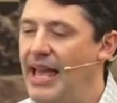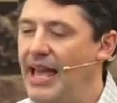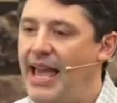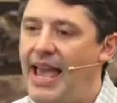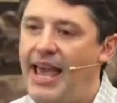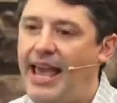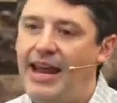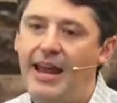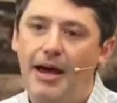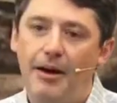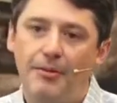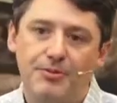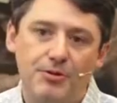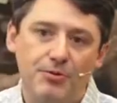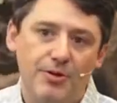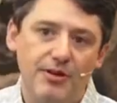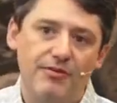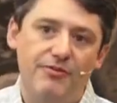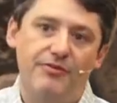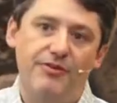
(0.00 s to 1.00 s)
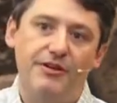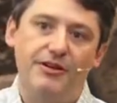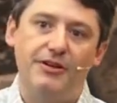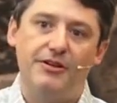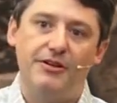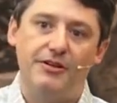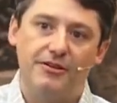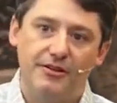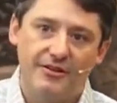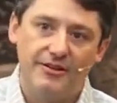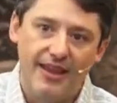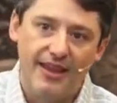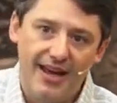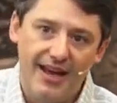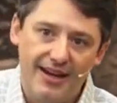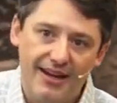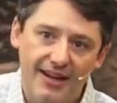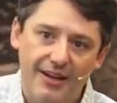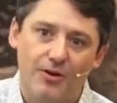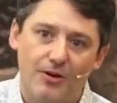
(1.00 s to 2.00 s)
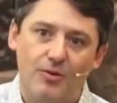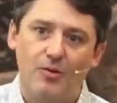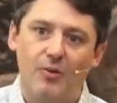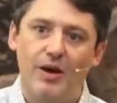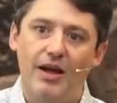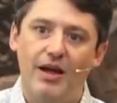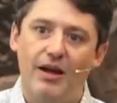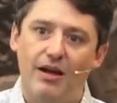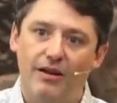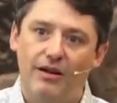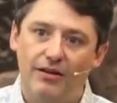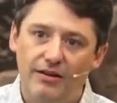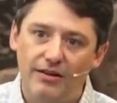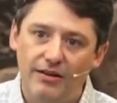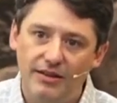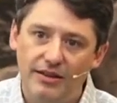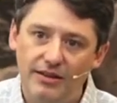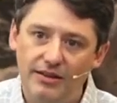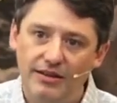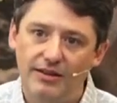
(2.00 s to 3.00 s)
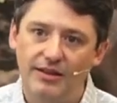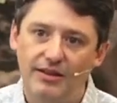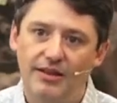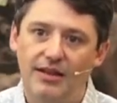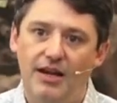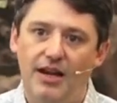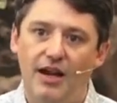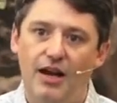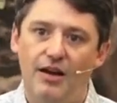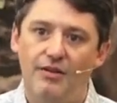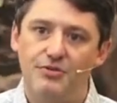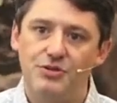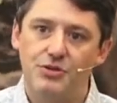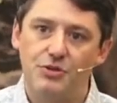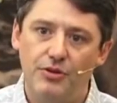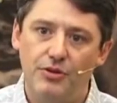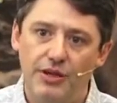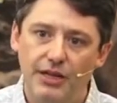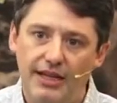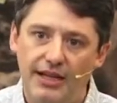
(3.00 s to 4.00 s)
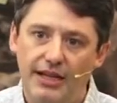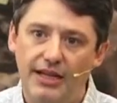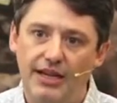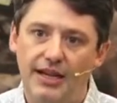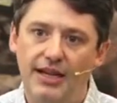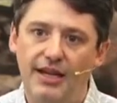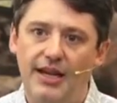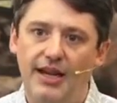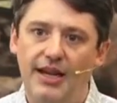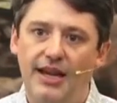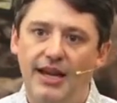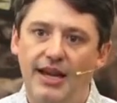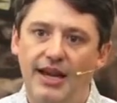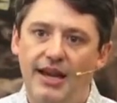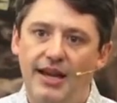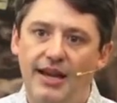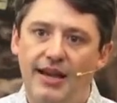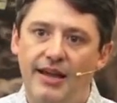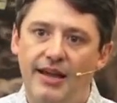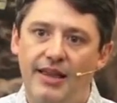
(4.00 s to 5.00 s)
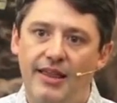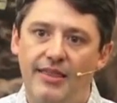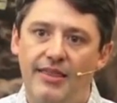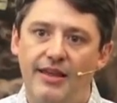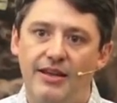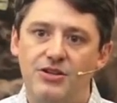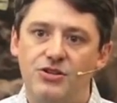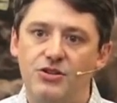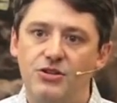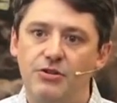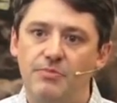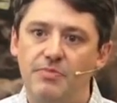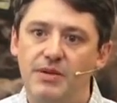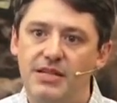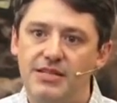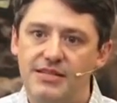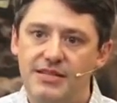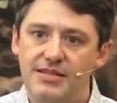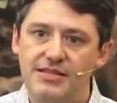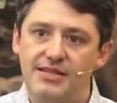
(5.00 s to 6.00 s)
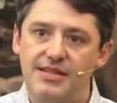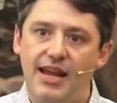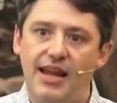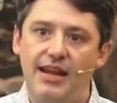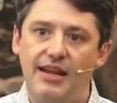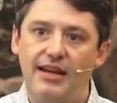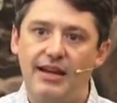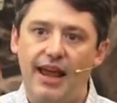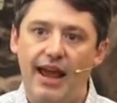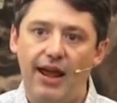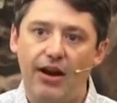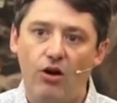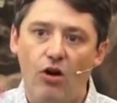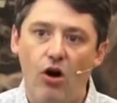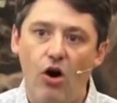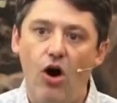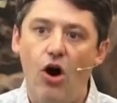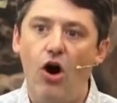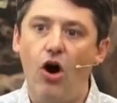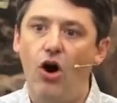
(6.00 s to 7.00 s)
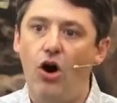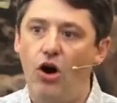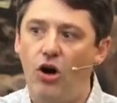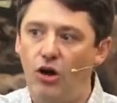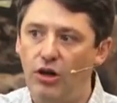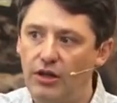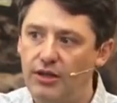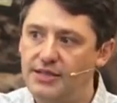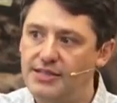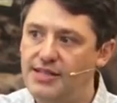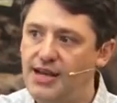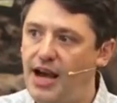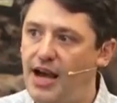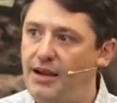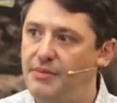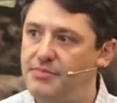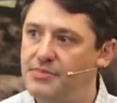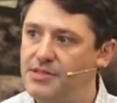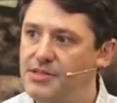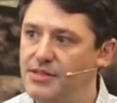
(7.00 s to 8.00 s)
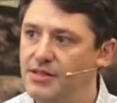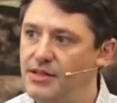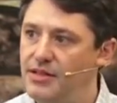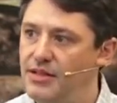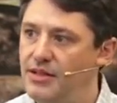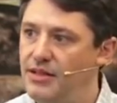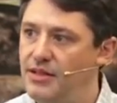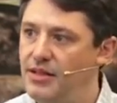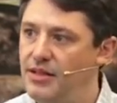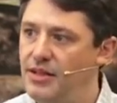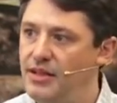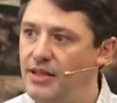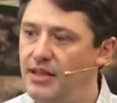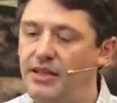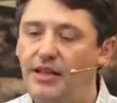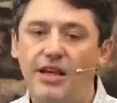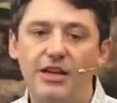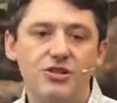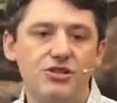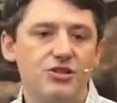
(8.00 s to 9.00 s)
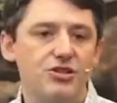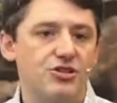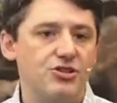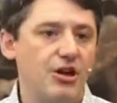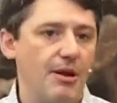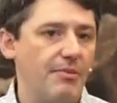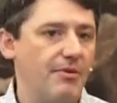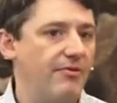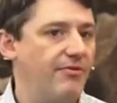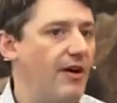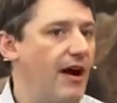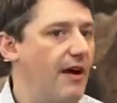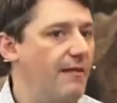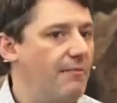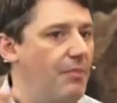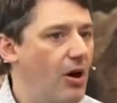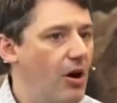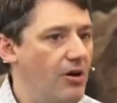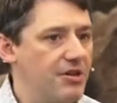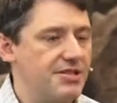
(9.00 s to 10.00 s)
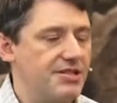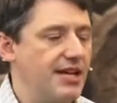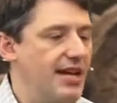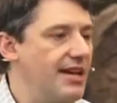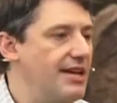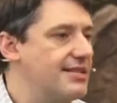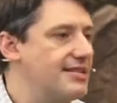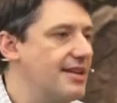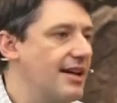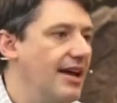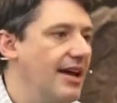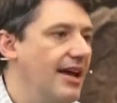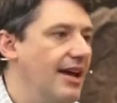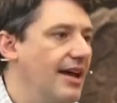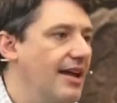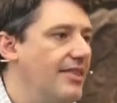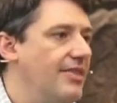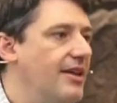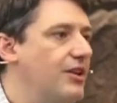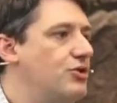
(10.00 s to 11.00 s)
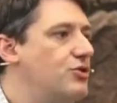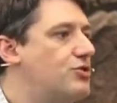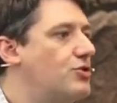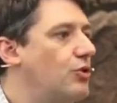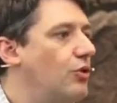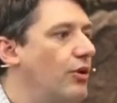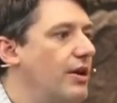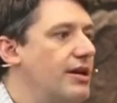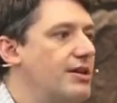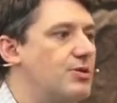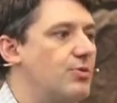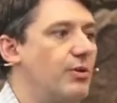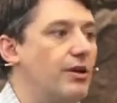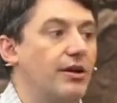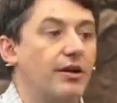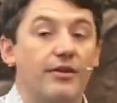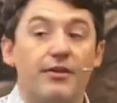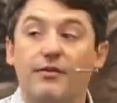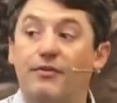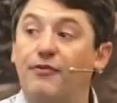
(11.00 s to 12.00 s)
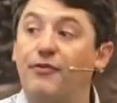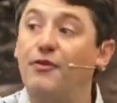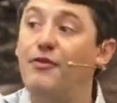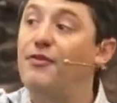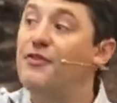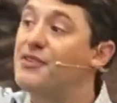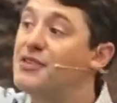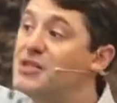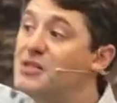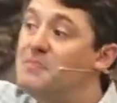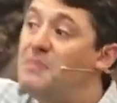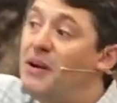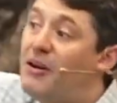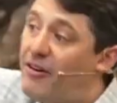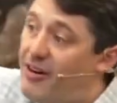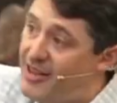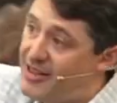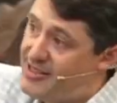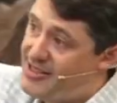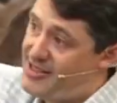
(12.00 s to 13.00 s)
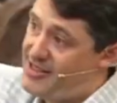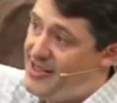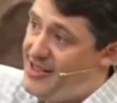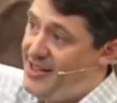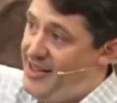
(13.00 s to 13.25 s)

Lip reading: And help to refill that inner well of joy that should be sustained at all times. Galatians chapter 5, Paul says that joy is one of the fruit of the spirits.